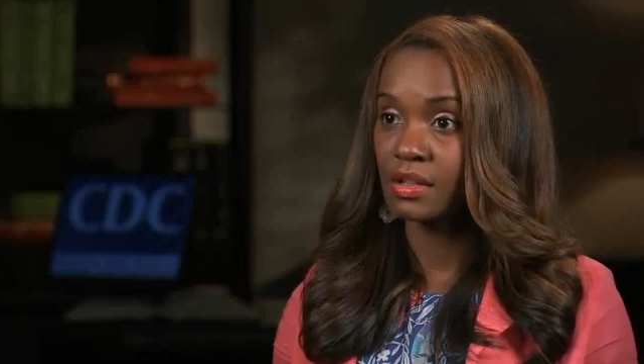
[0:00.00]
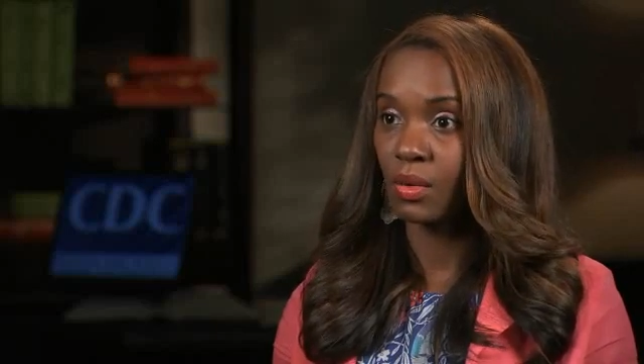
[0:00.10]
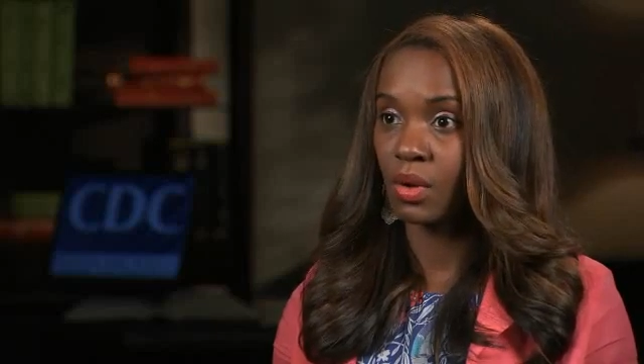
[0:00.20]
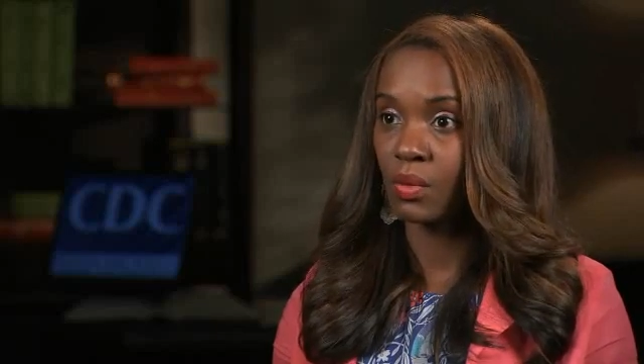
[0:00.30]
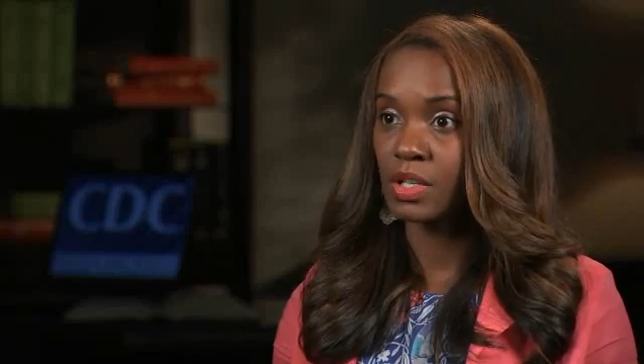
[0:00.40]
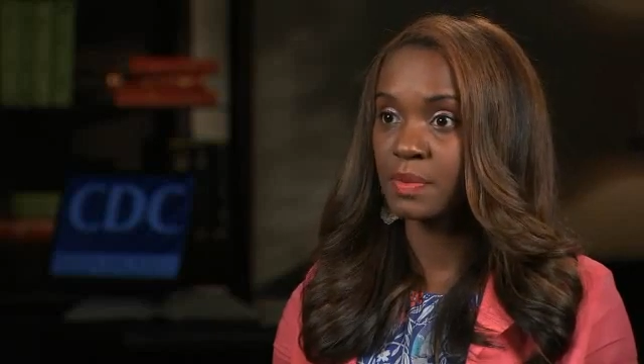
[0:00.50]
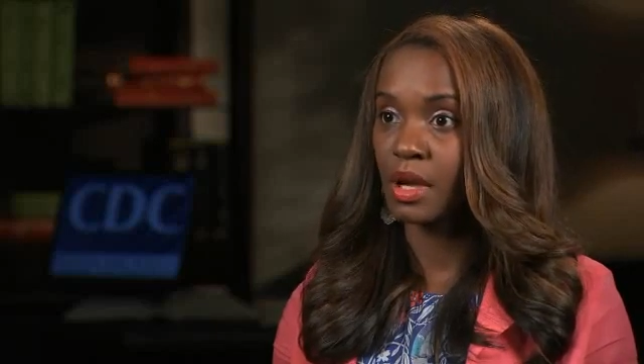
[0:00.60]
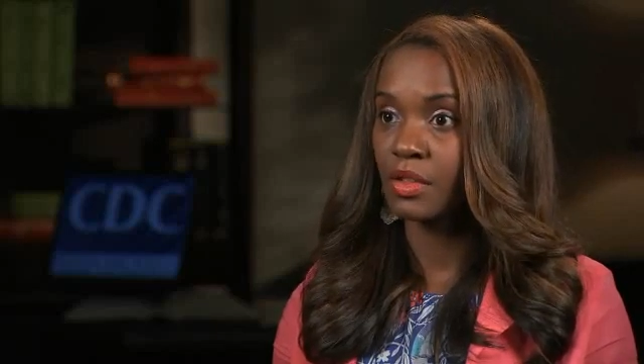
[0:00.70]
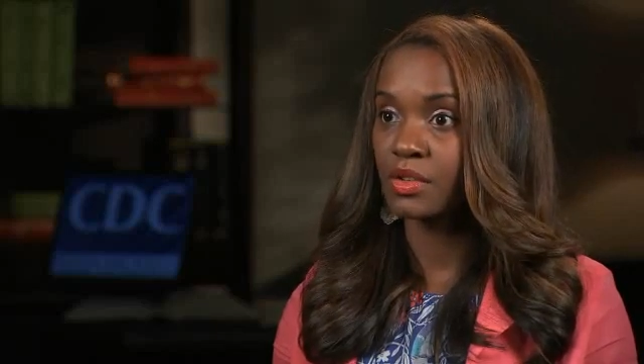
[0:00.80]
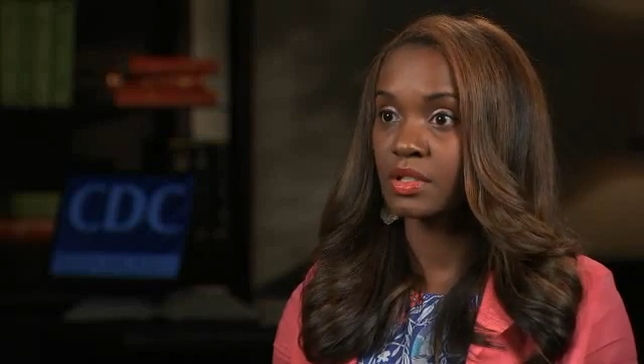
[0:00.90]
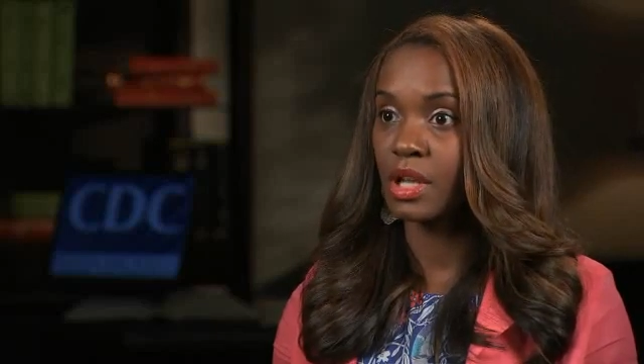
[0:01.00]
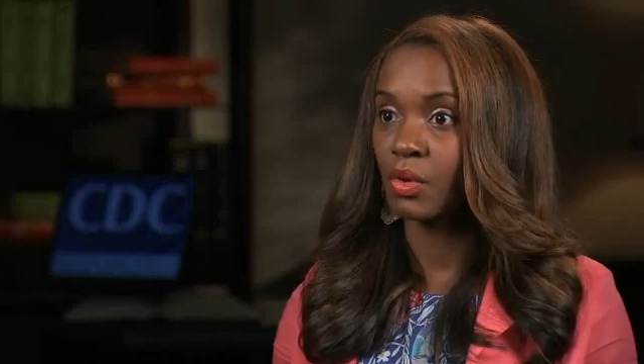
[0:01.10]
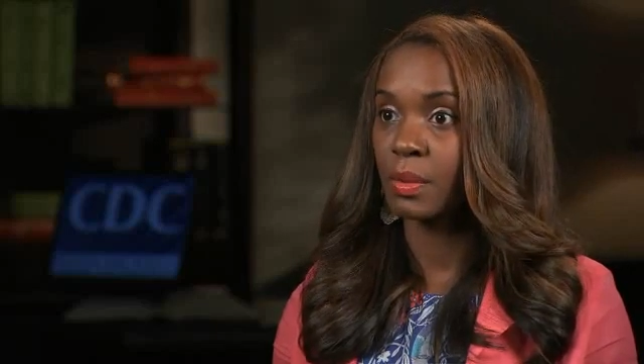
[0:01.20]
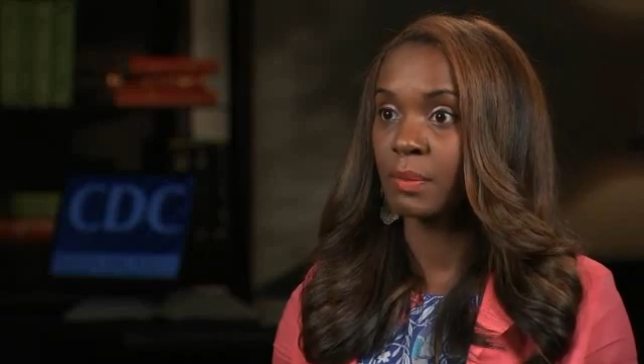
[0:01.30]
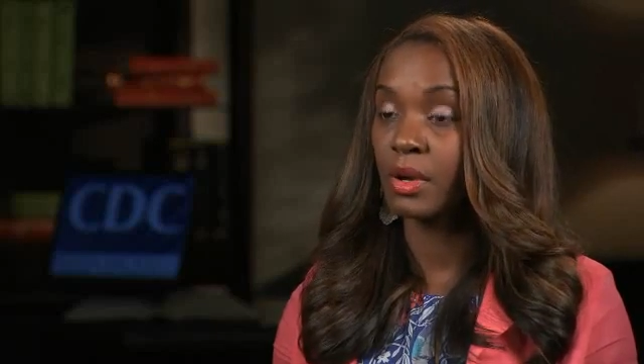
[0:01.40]
where responders that were
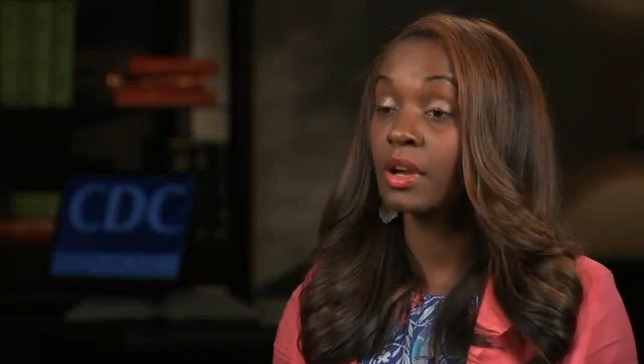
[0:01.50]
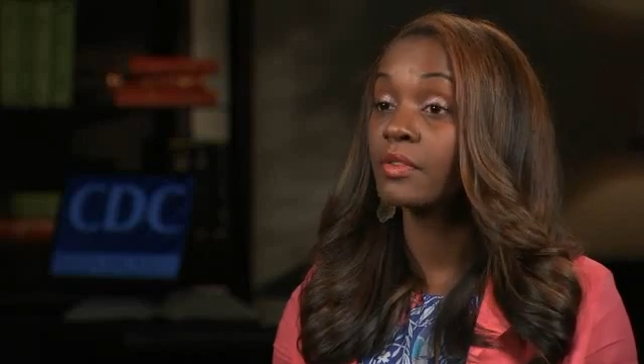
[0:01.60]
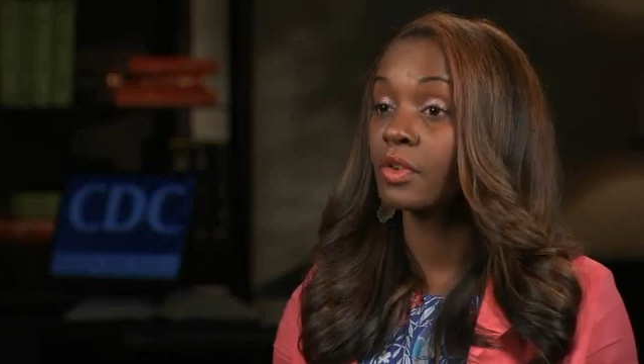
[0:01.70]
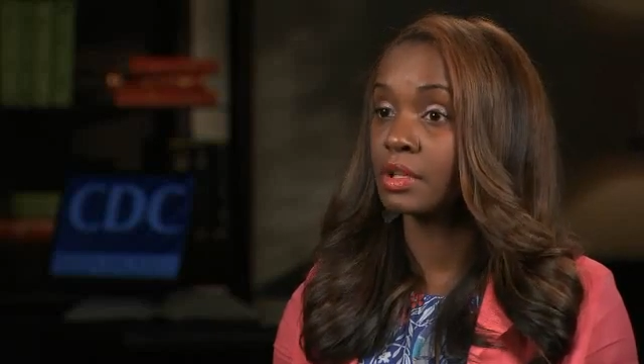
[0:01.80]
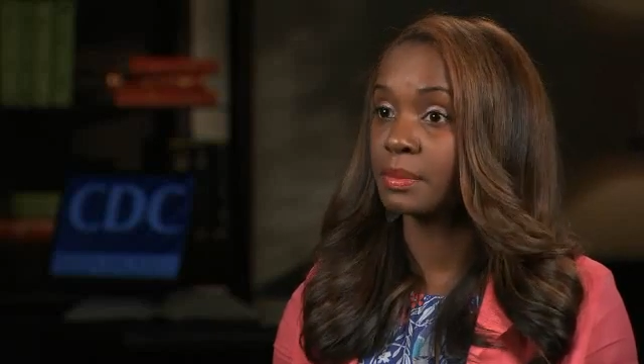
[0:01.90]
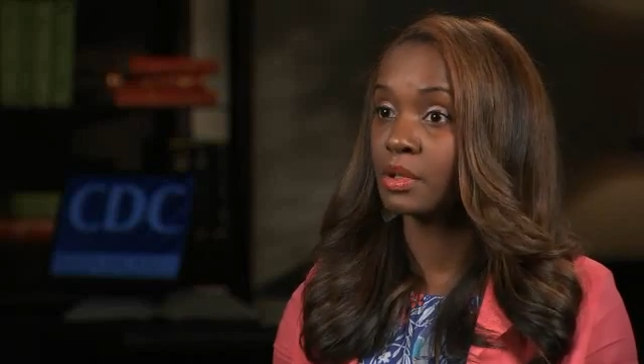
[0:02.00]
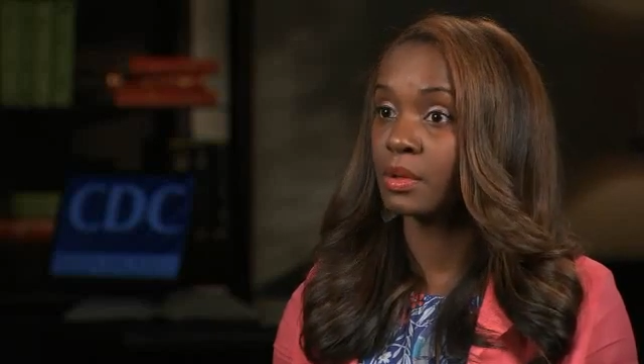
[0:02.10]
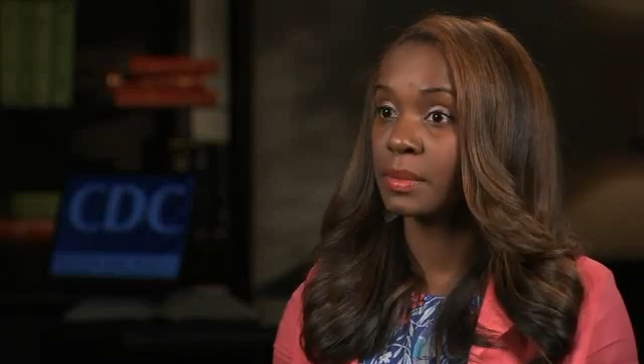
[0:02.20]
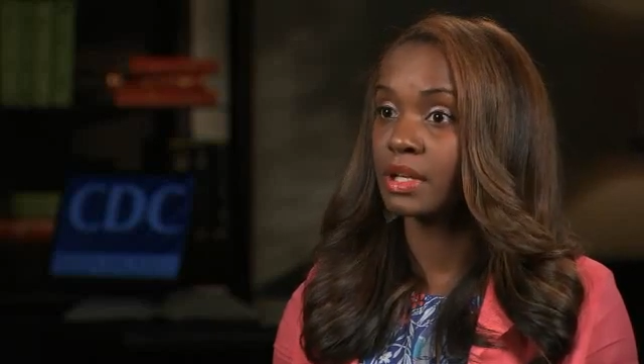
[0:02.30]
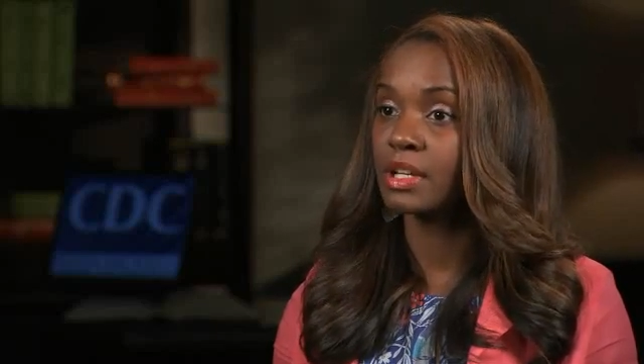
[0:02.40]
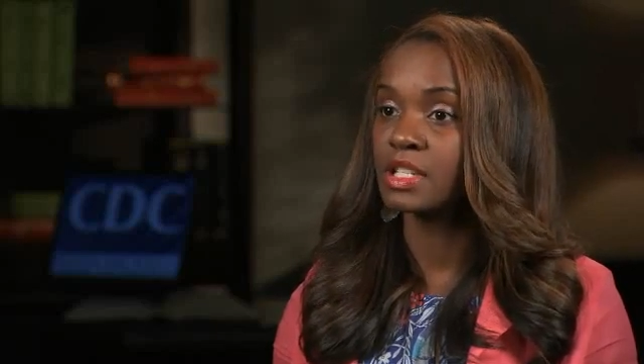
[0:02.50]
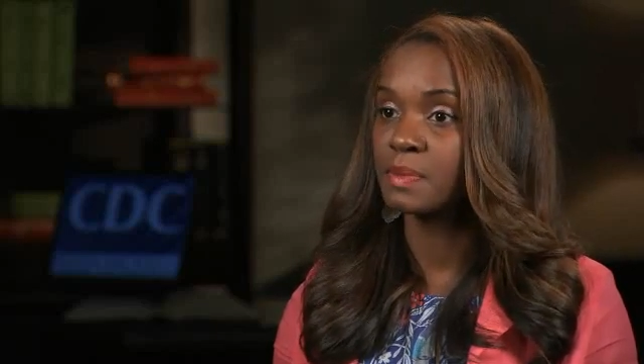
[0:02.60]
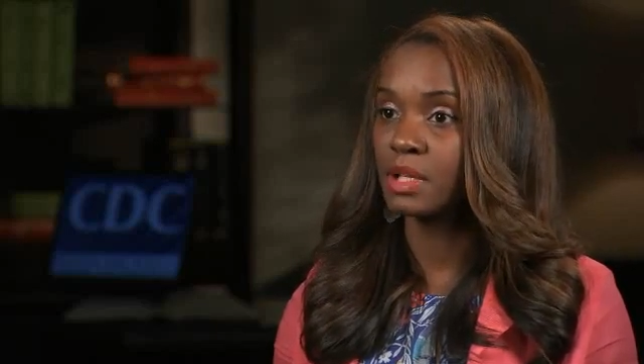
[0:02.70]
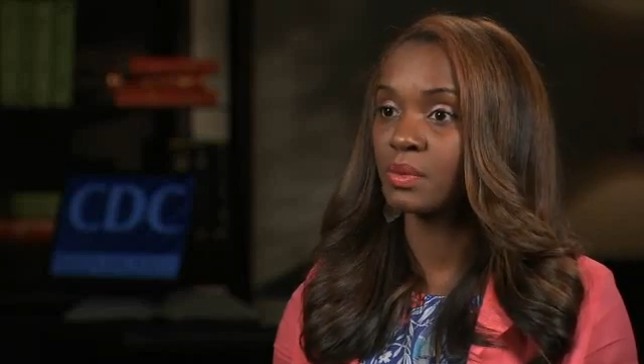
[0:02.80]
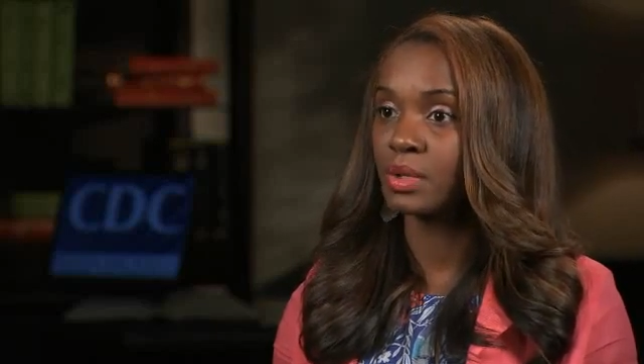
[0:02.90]
preparing for deployment could
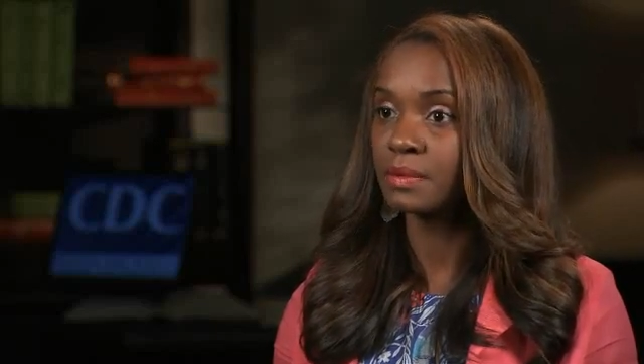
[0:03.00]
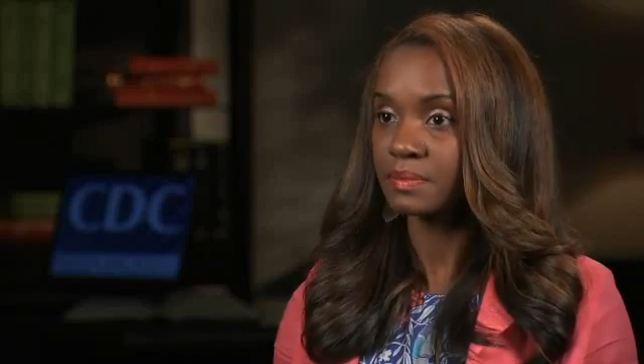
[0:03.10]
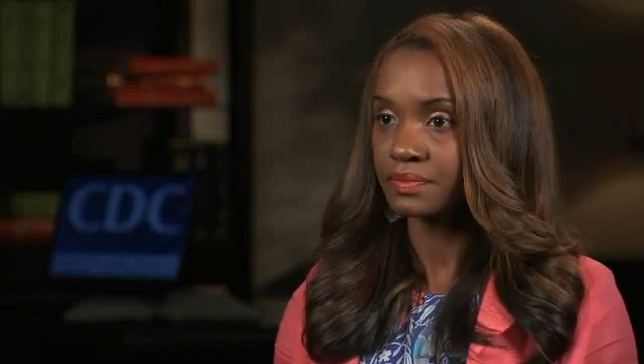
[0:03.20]
speak with